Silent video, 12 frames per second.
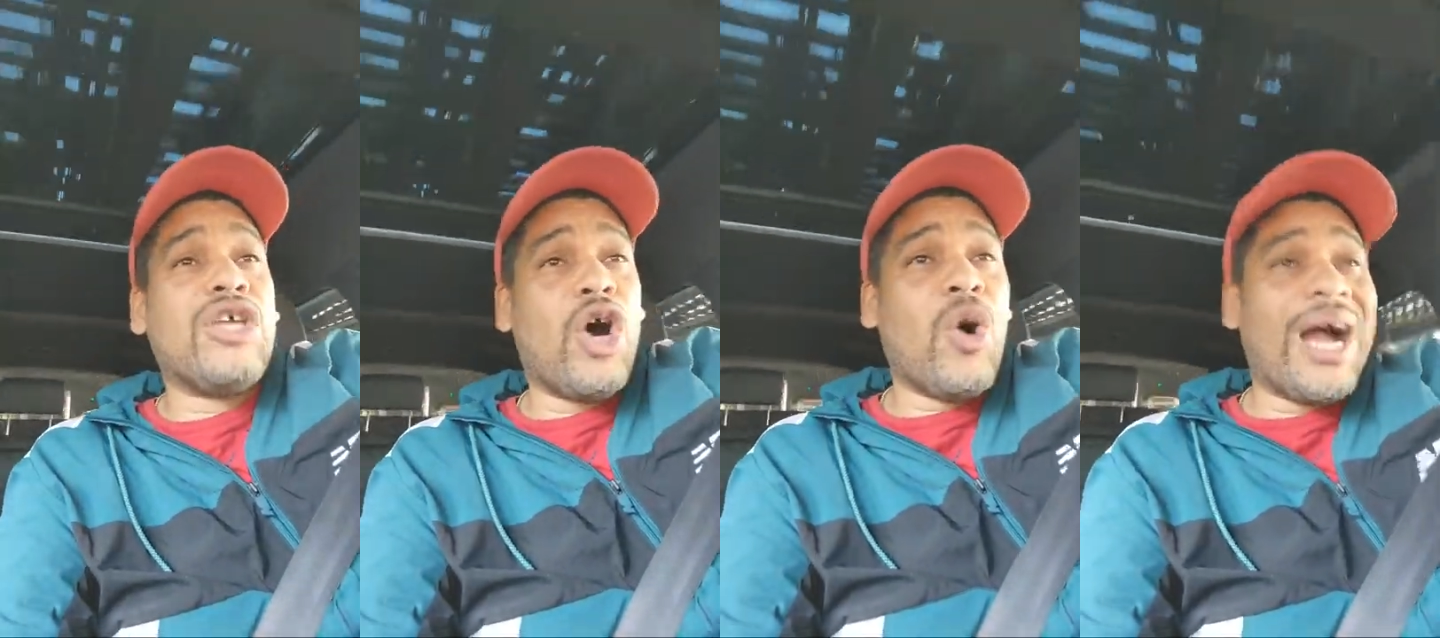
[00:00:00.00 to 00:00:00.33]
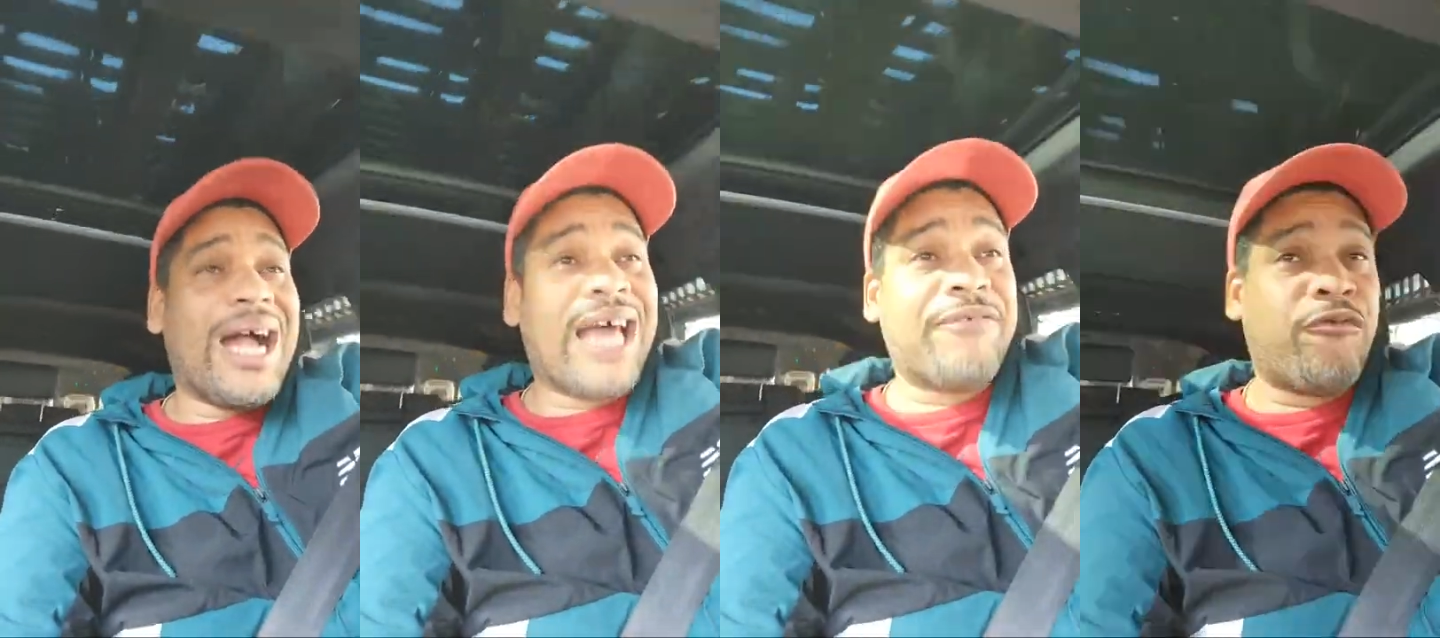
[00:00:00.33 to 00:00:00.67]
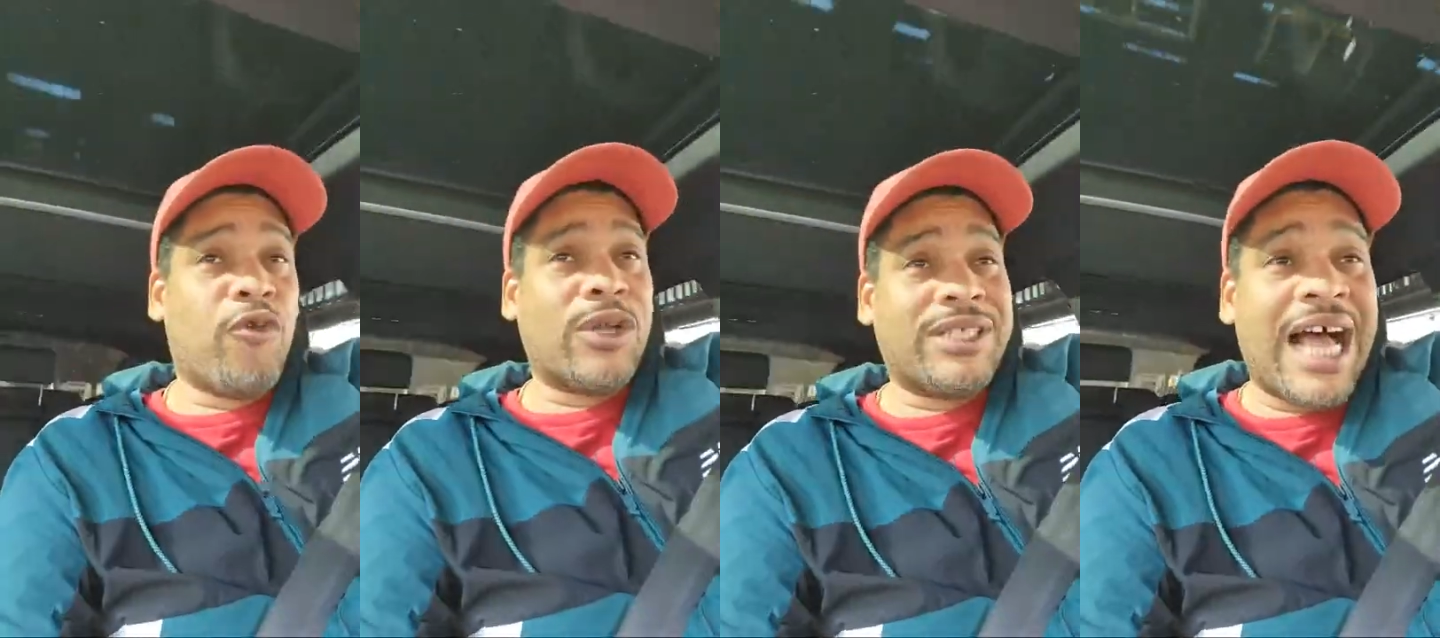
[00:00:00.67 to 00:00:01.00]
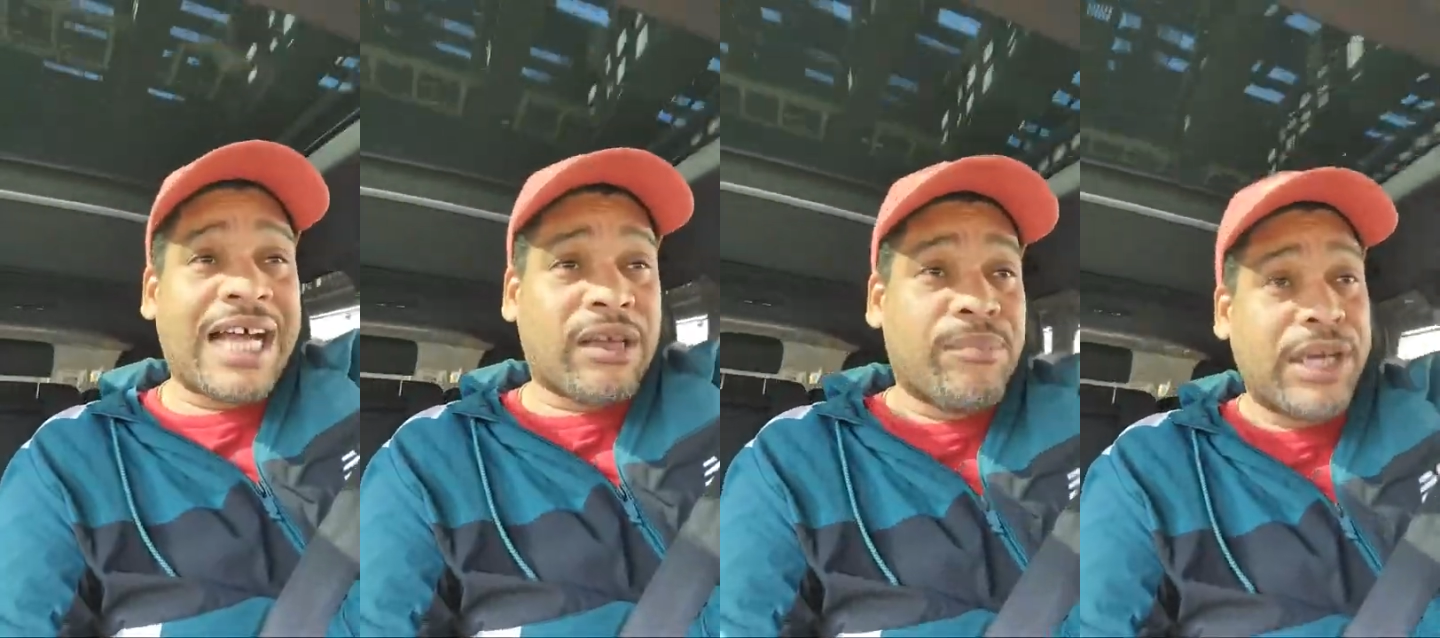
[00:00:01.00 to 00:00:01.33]
yo, I got four
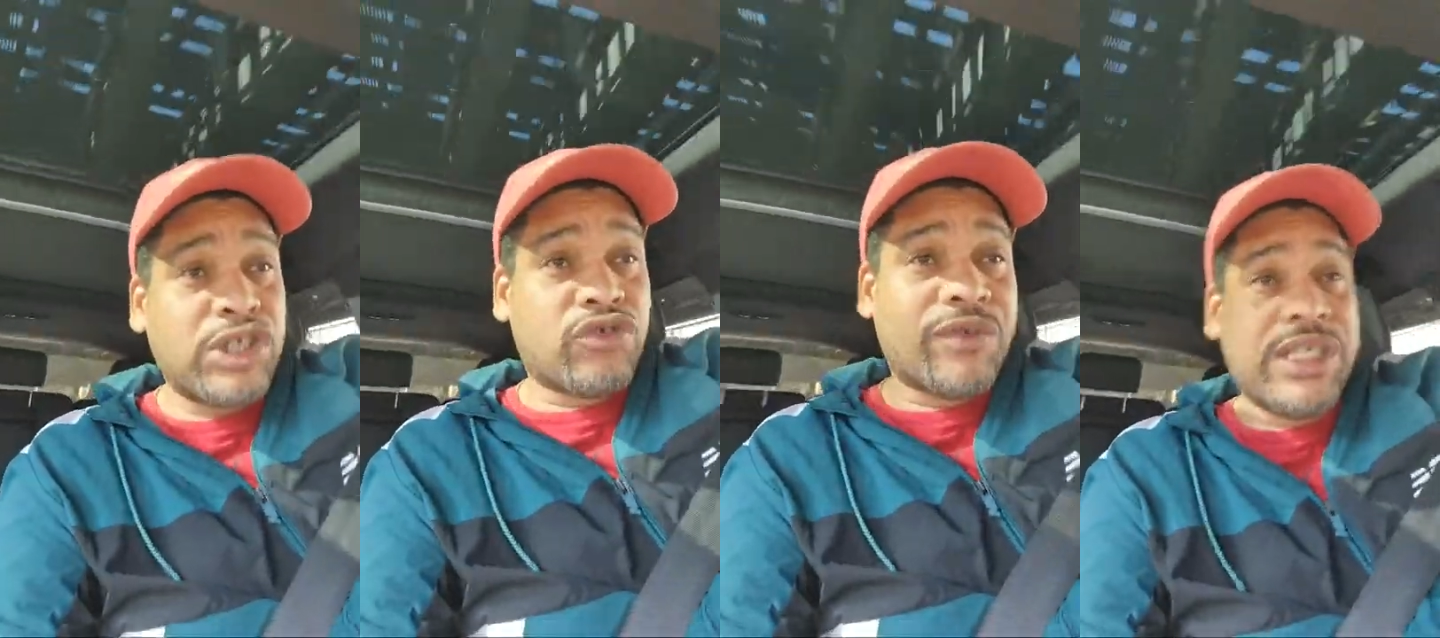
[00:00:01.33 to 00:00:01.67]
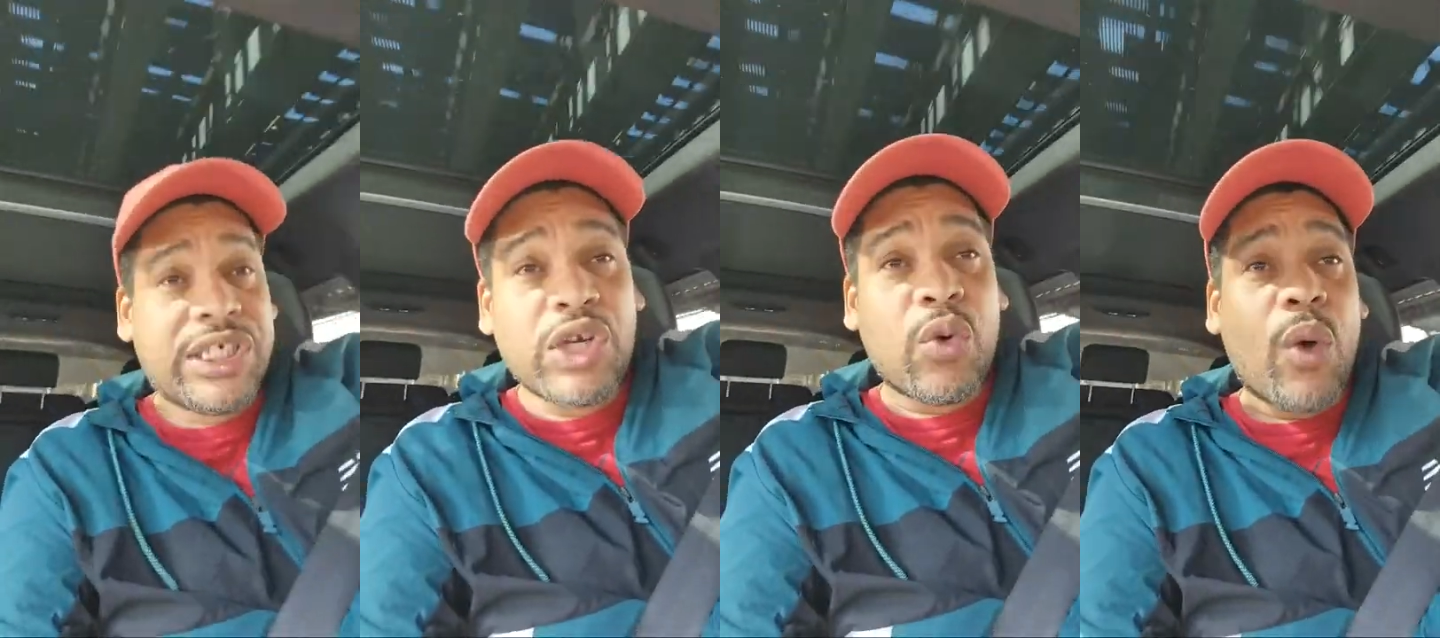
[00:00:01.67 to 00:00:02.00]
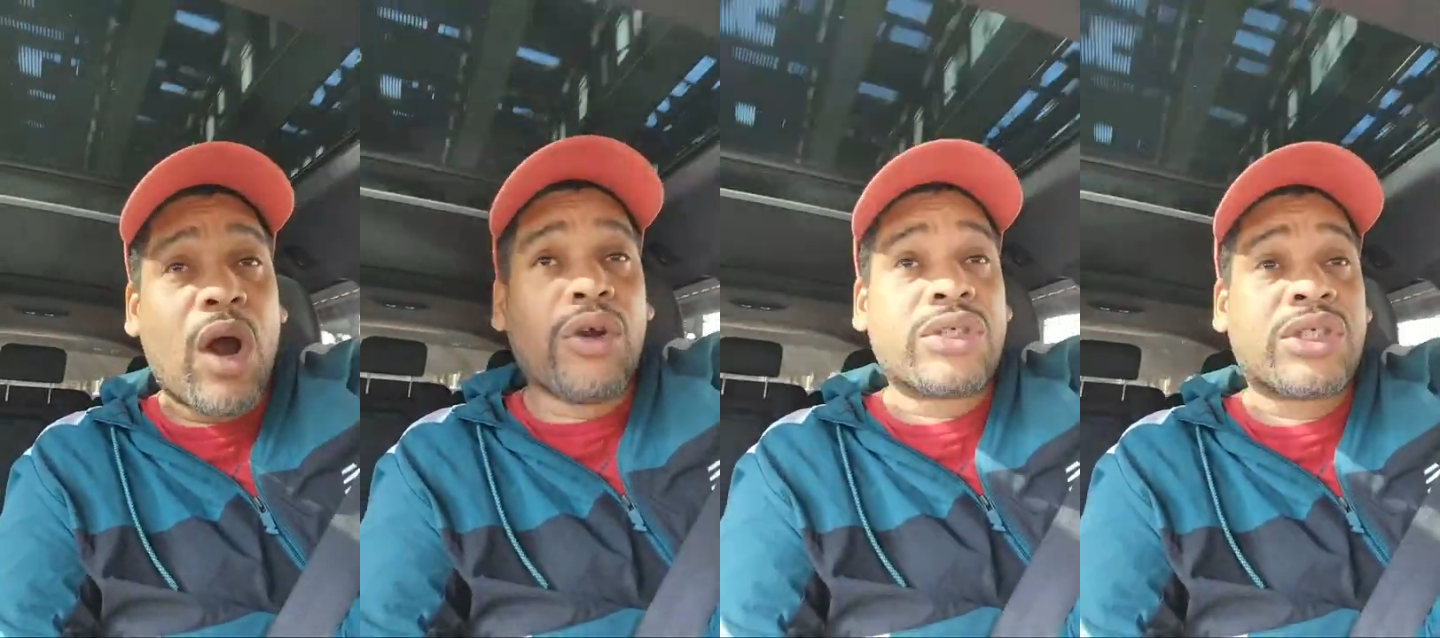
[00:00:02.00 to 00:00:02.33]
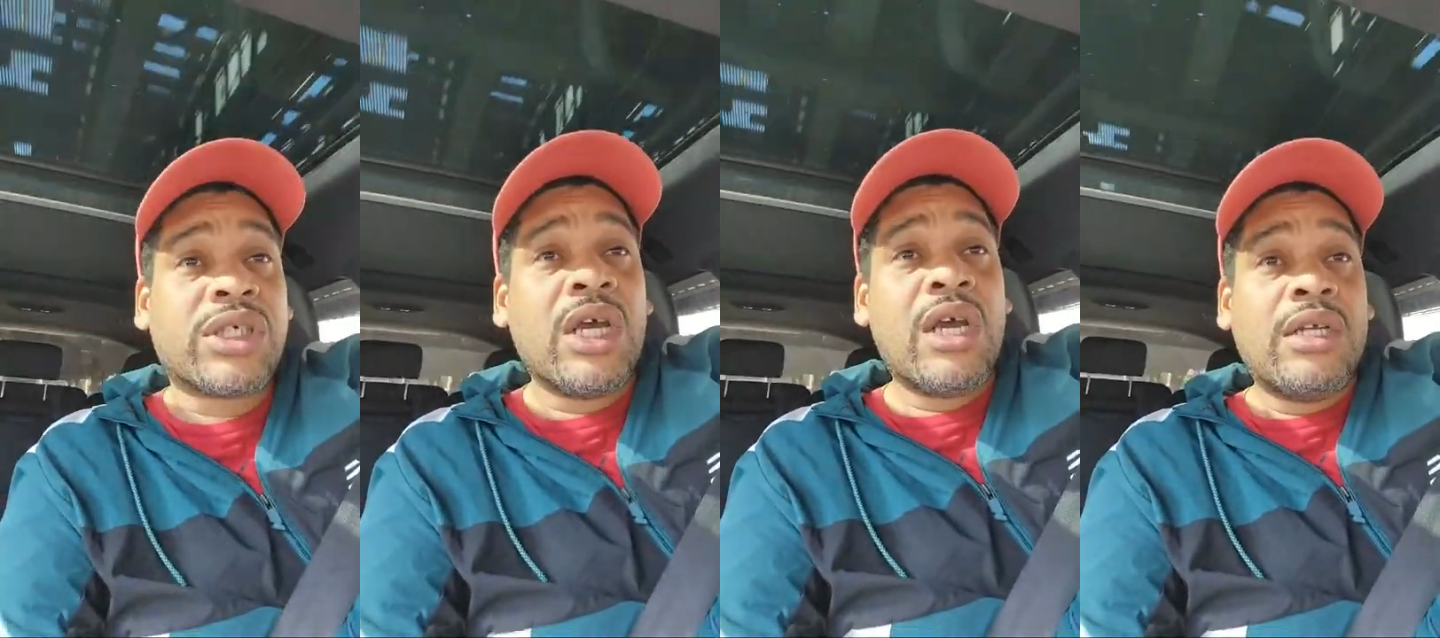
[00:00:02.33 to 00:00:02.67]
documentaries in the
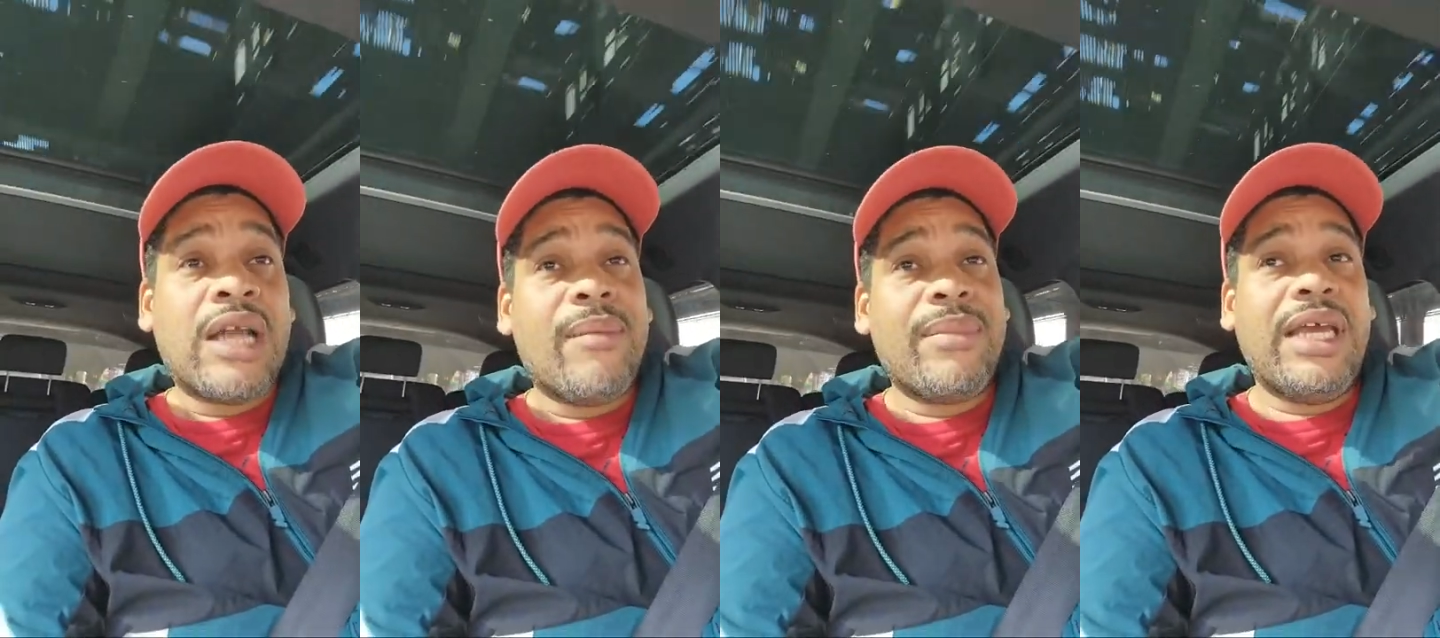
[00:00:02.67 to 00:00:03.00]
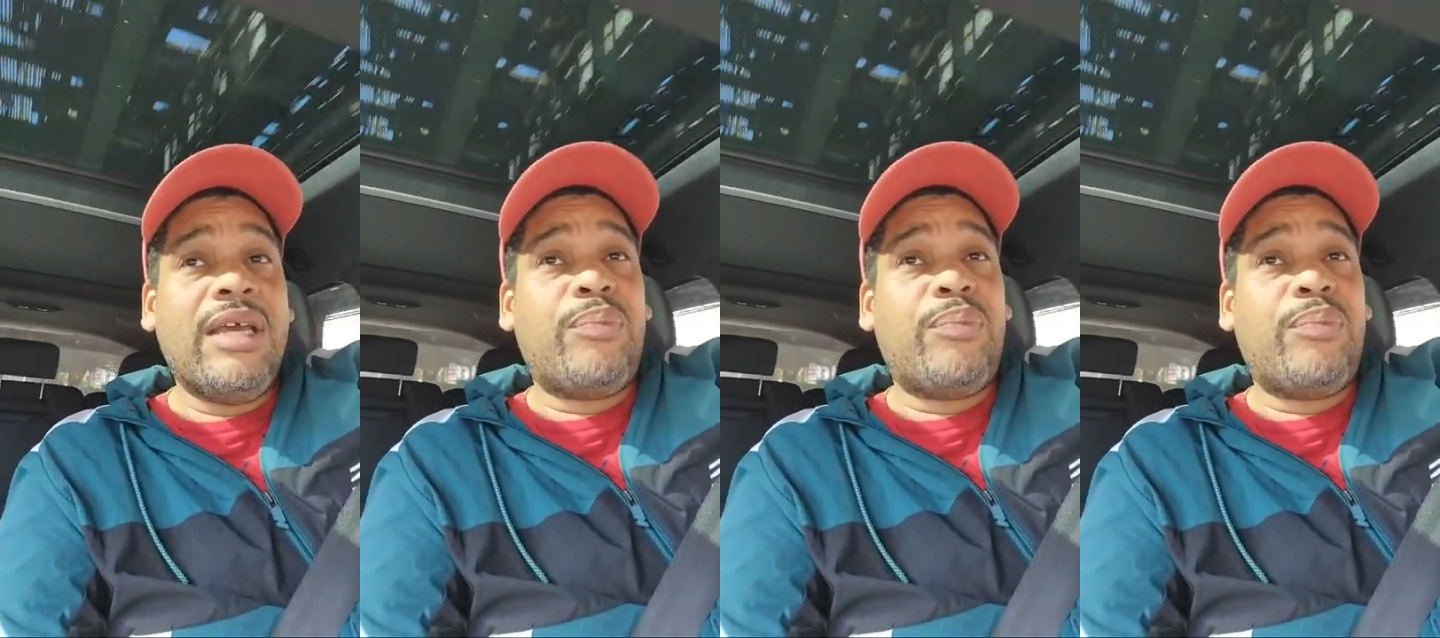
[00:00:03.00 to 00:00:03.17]
works, you know what I mean?